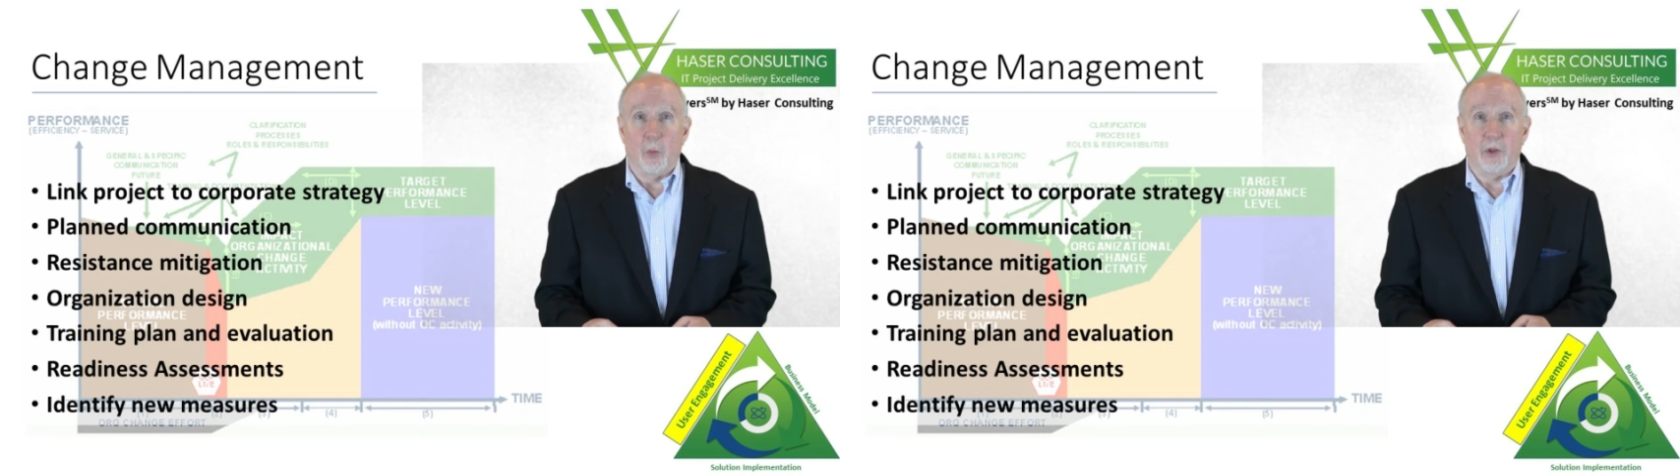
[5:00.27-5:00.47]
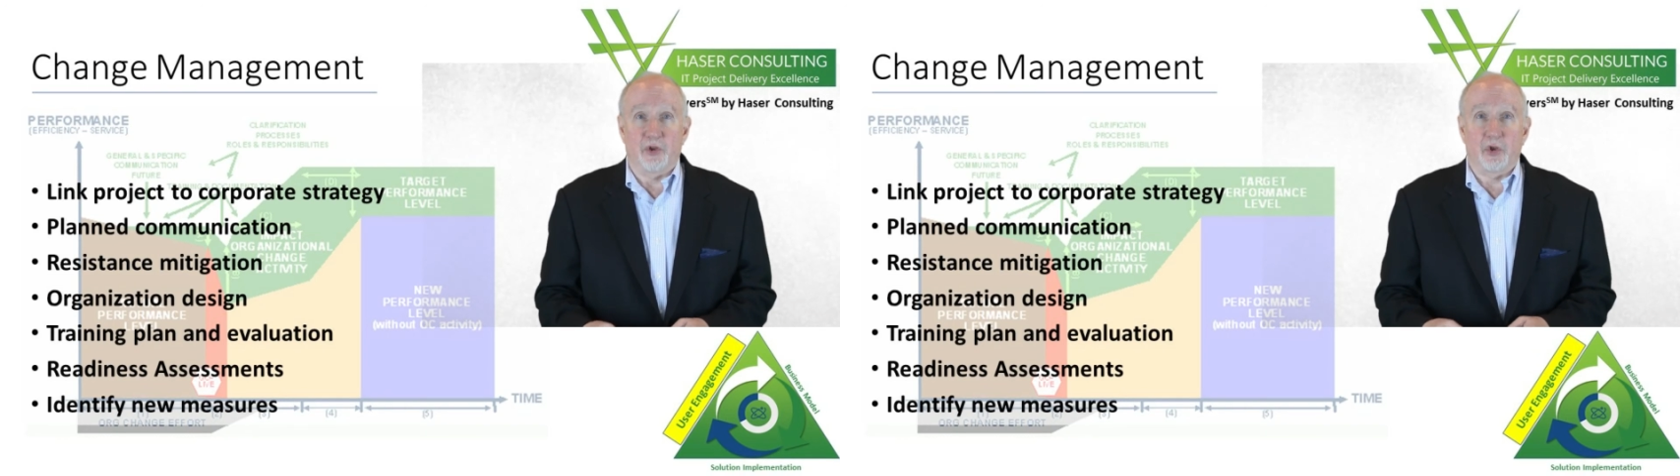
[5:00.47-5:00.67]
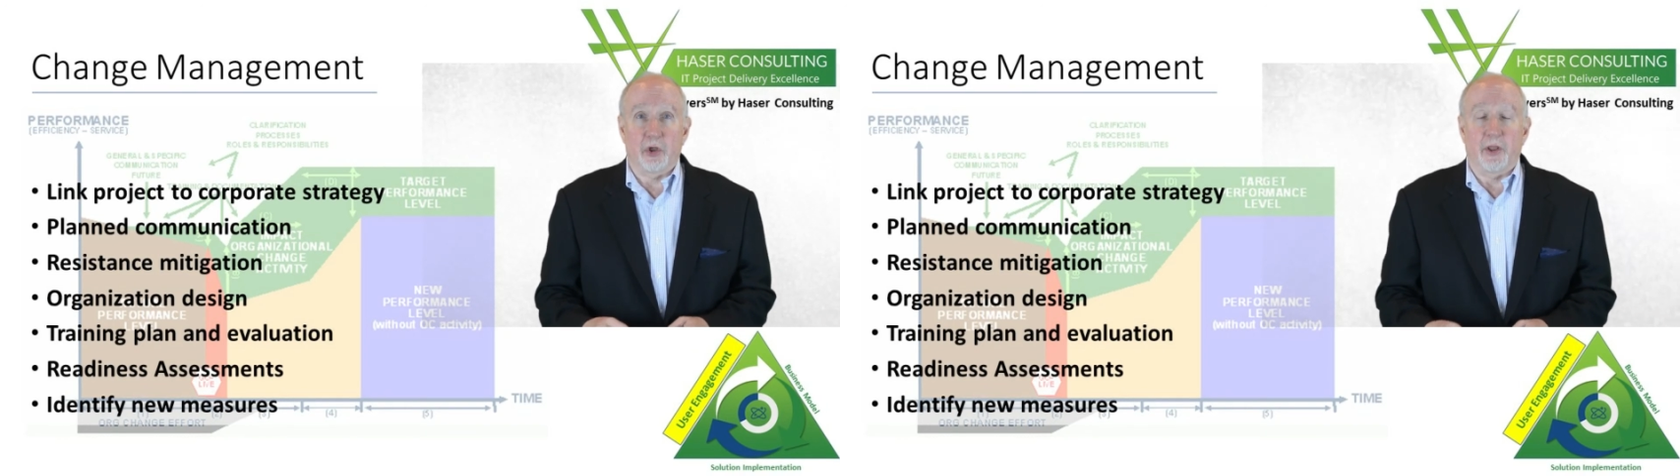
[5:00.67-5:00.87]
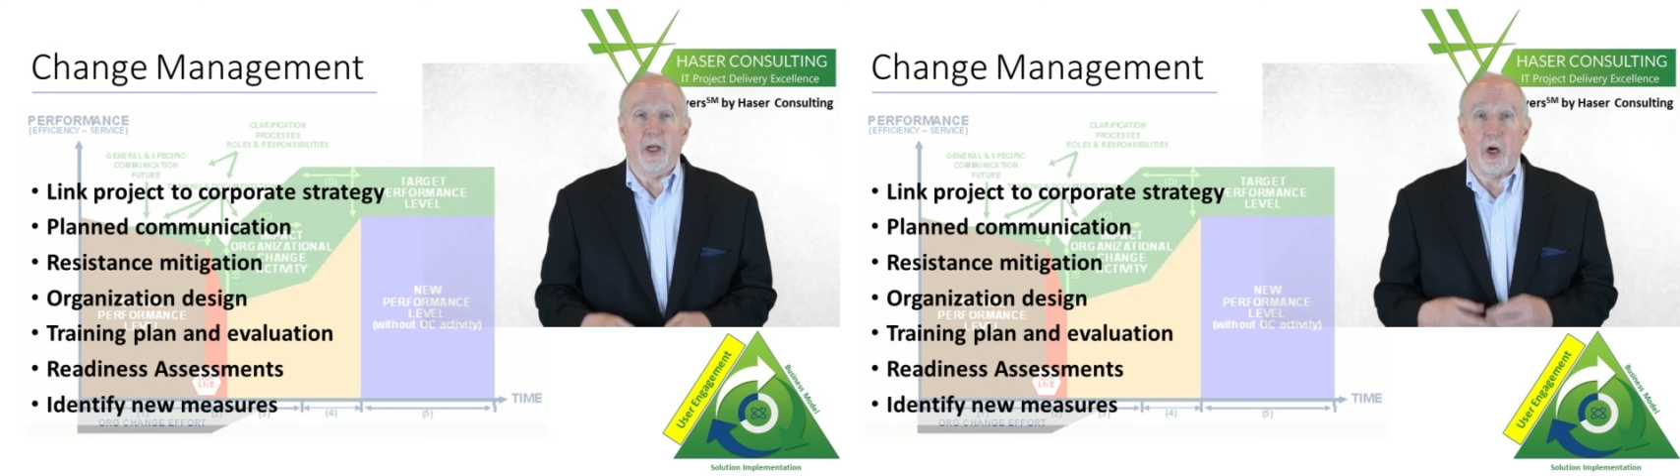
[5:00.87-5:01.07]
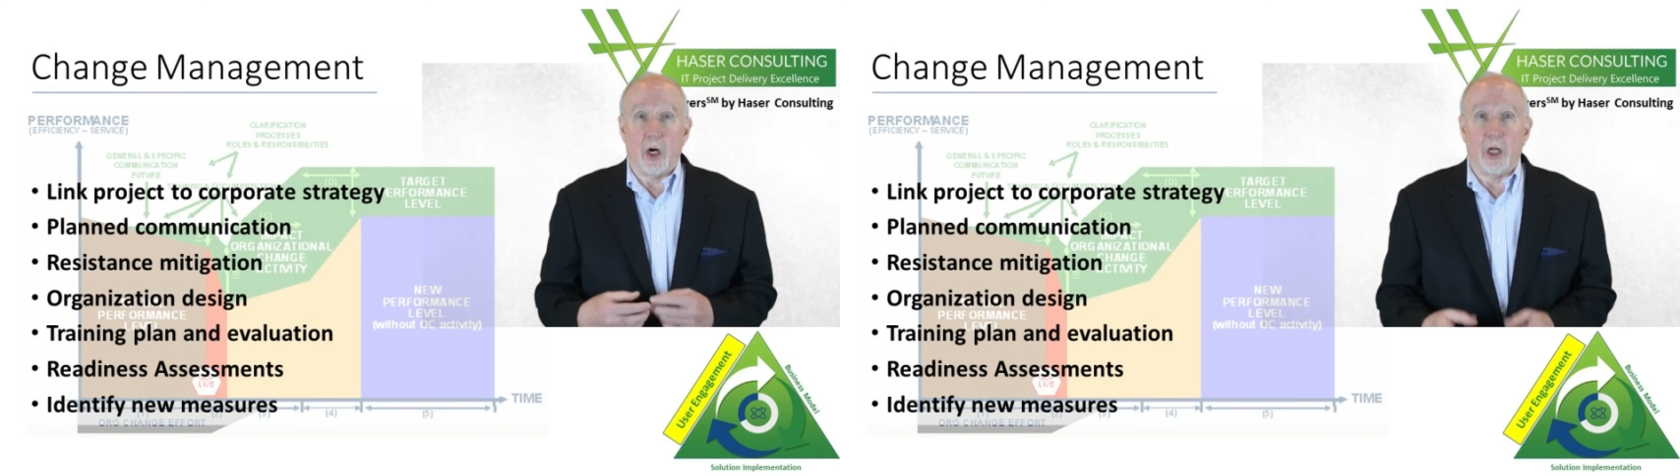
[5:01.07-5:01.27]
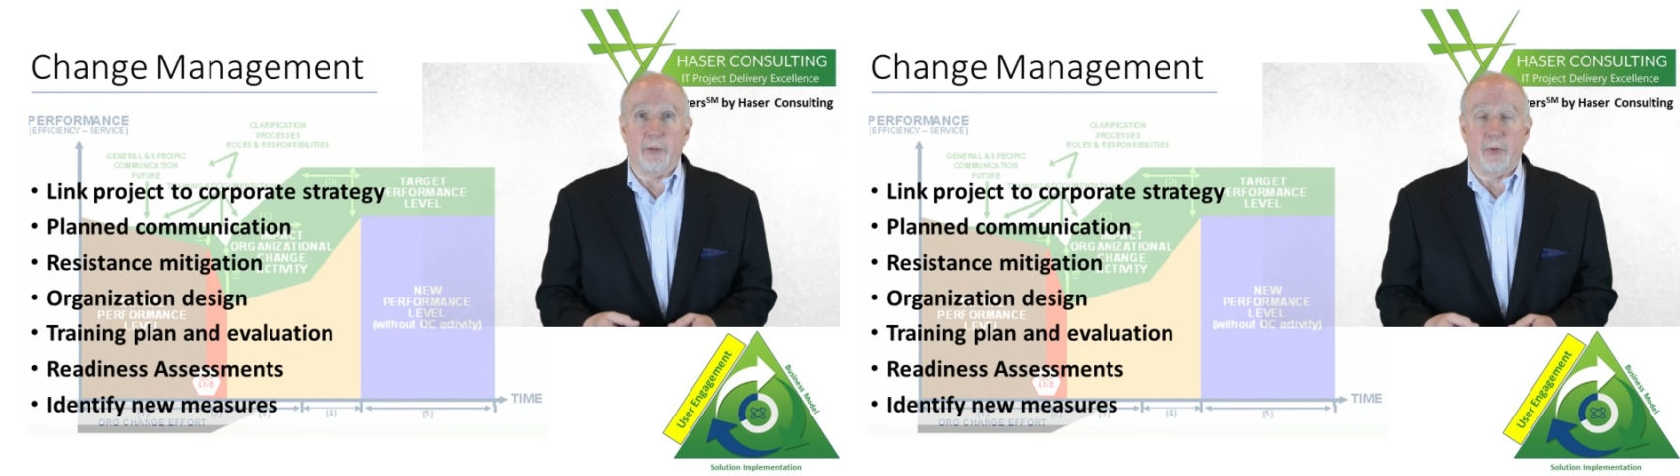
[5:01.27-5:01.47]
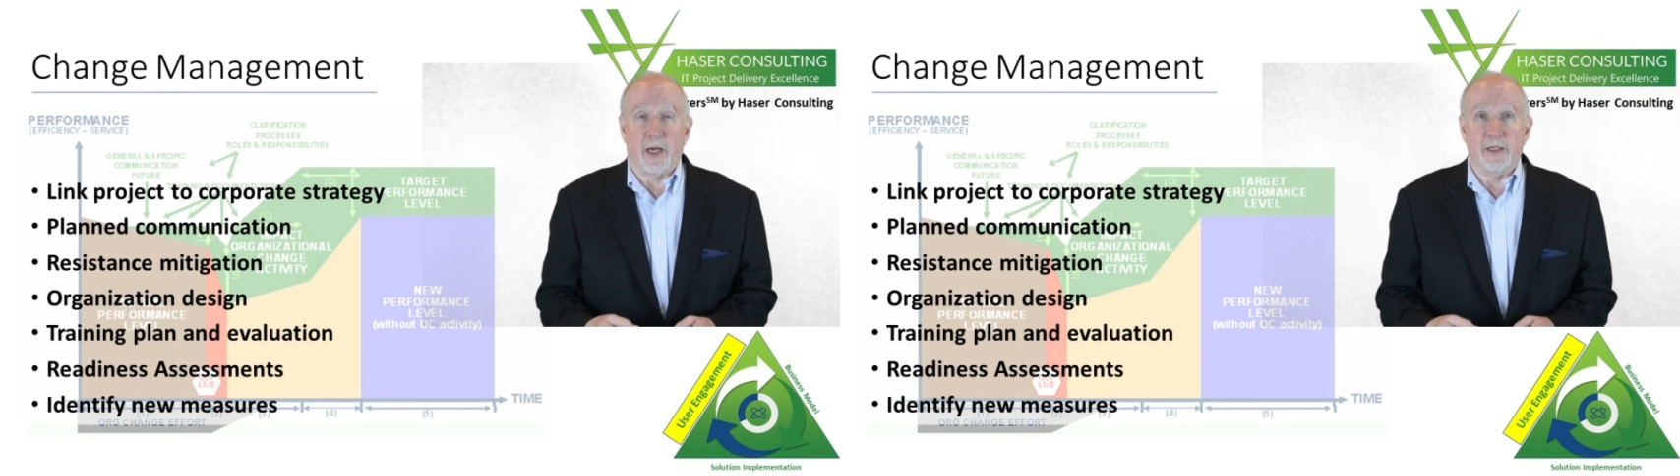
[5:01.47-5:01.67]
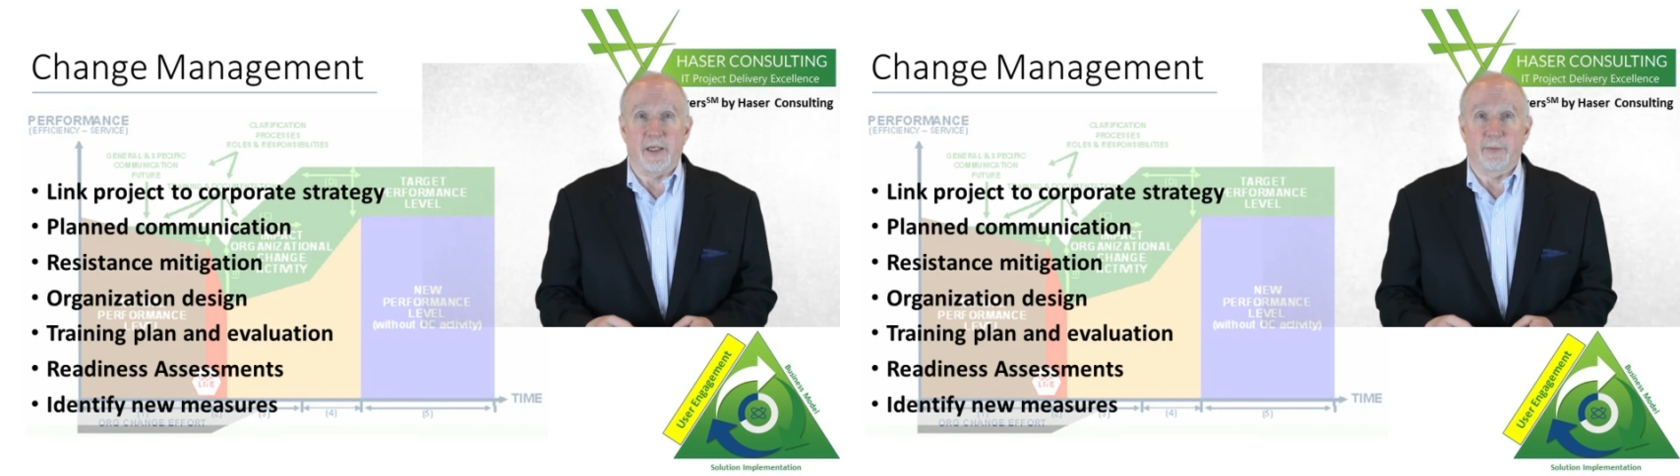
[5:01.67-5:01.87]
will ensure that all the
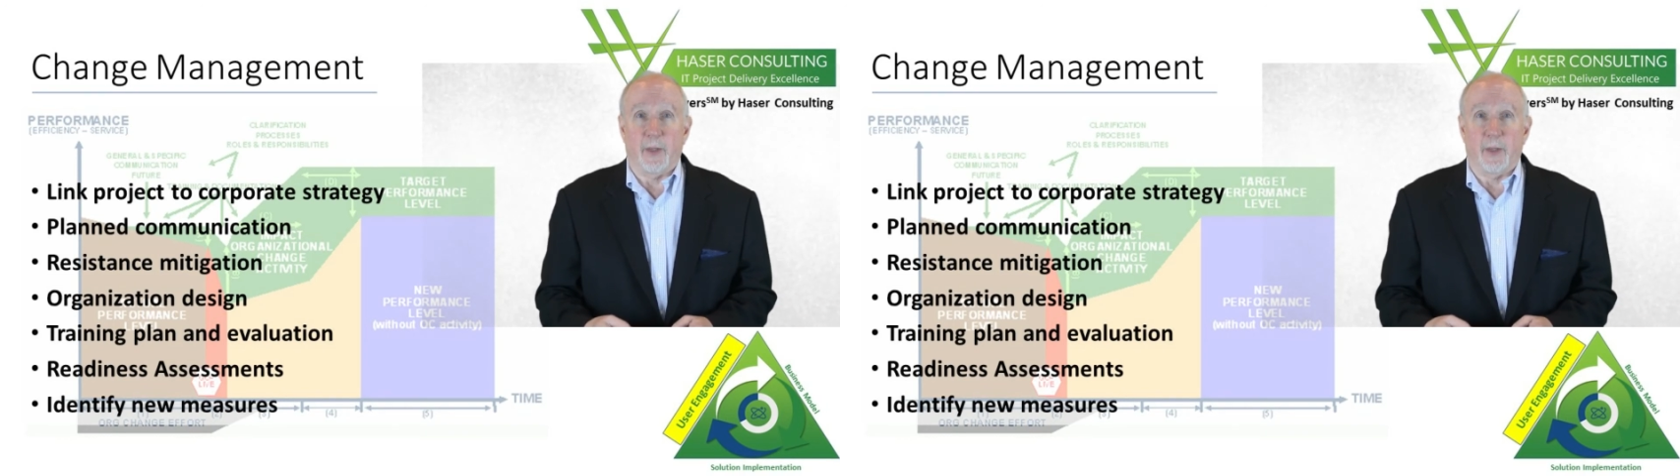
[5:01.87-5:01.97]
project